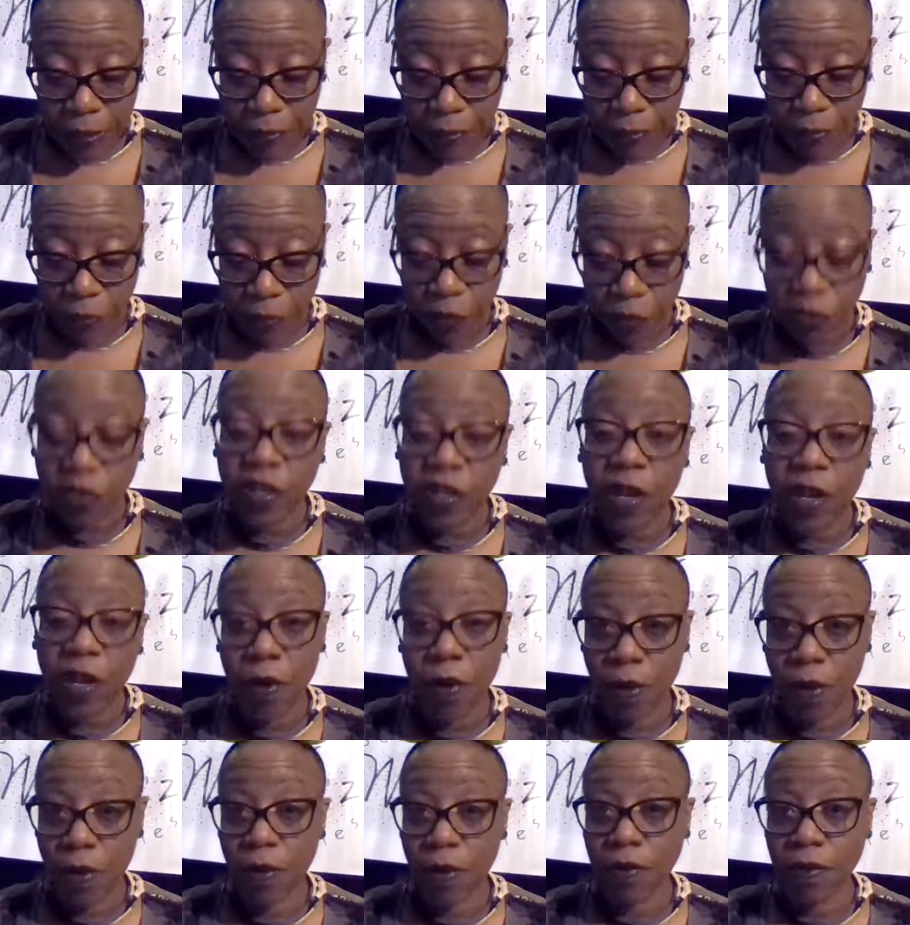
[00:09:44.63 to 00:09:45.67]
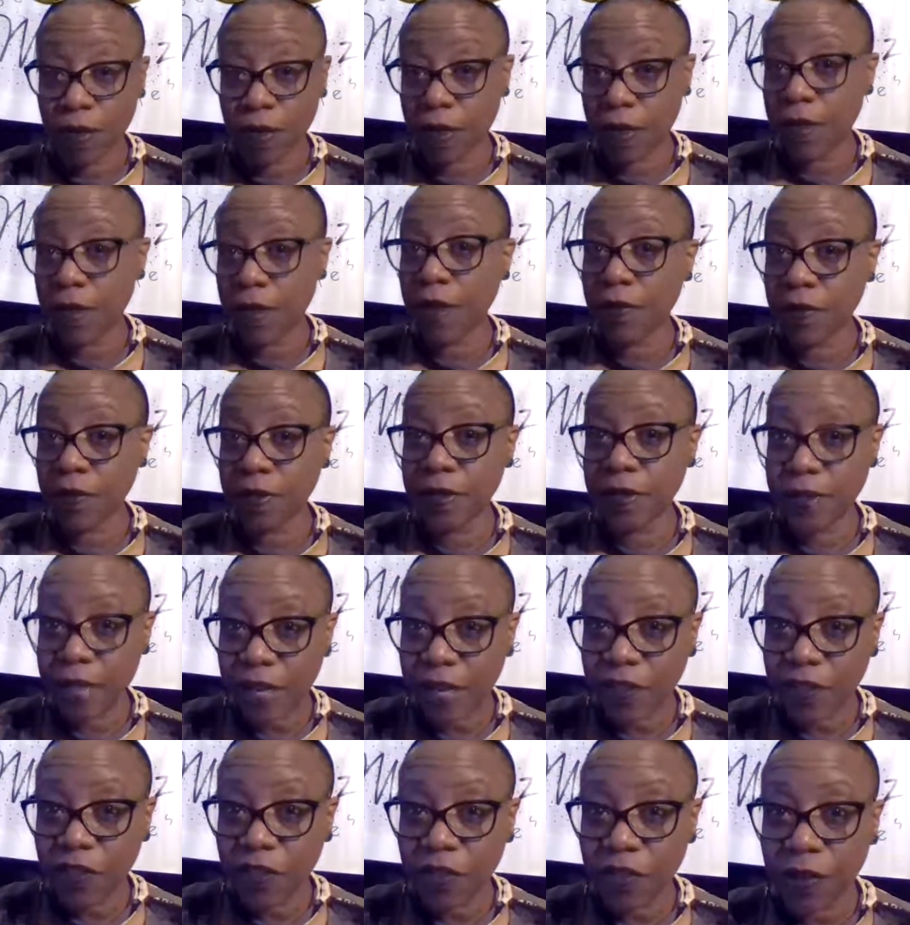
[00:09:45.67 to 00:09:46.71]
So she heard the
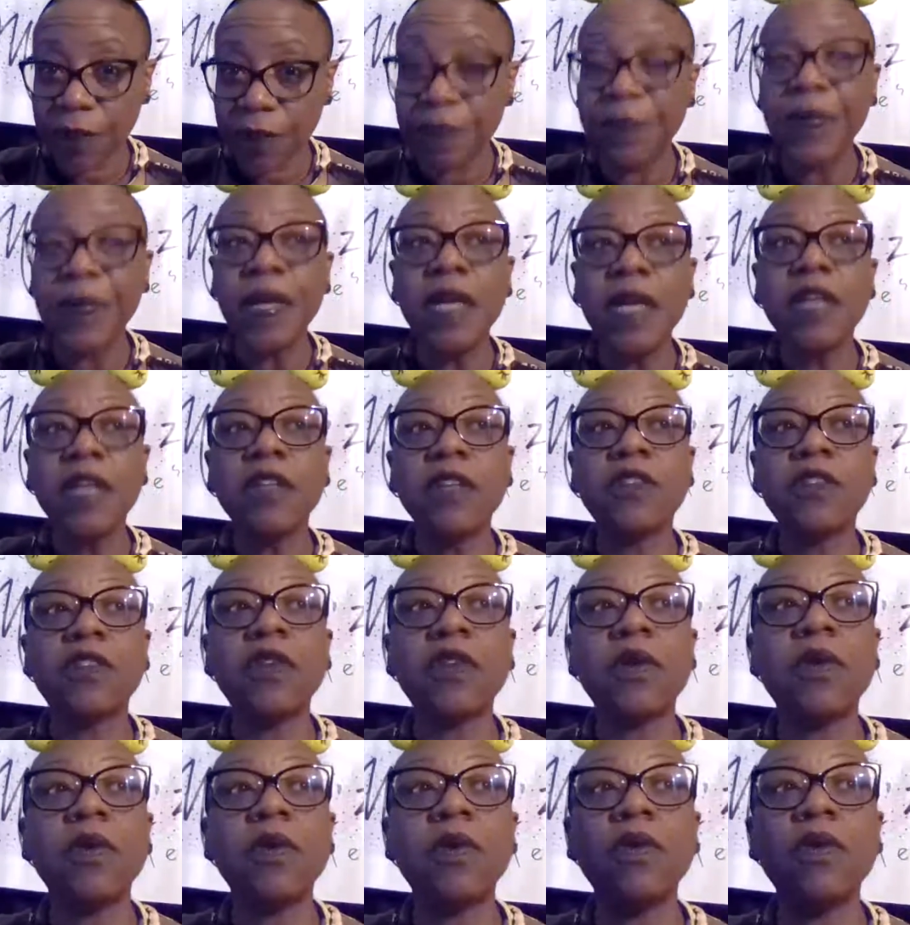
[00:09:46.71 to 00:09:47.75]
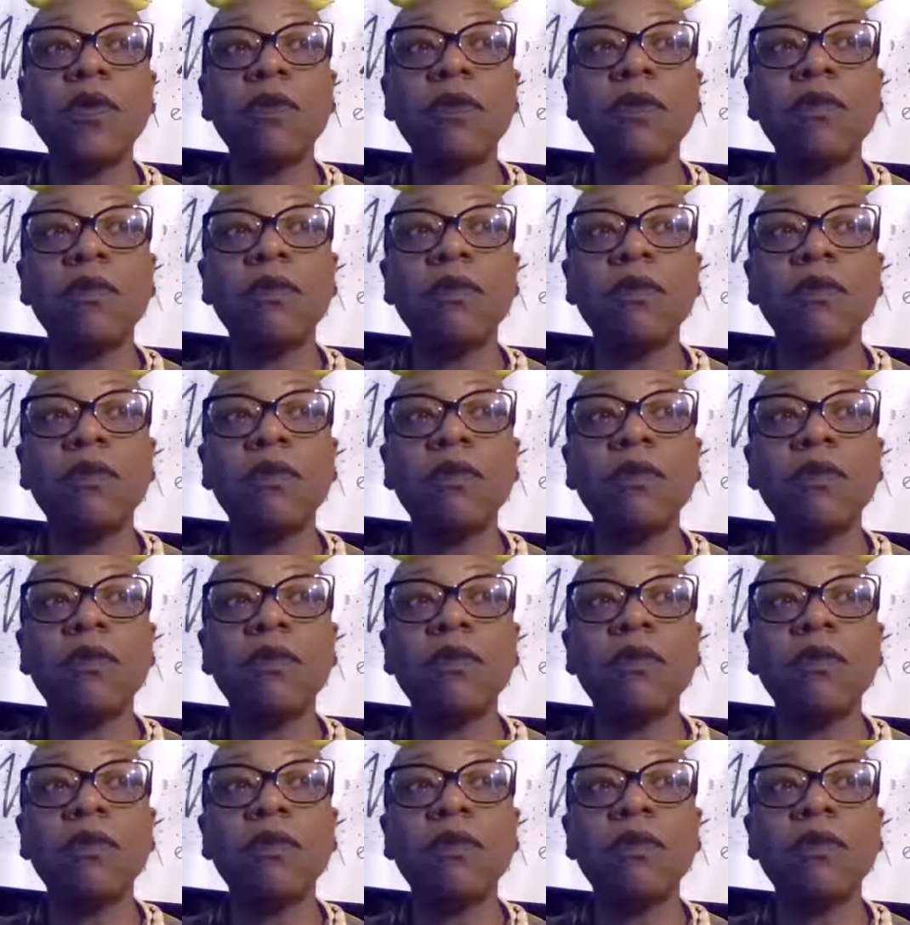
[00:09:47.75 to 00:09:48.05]
conversation. So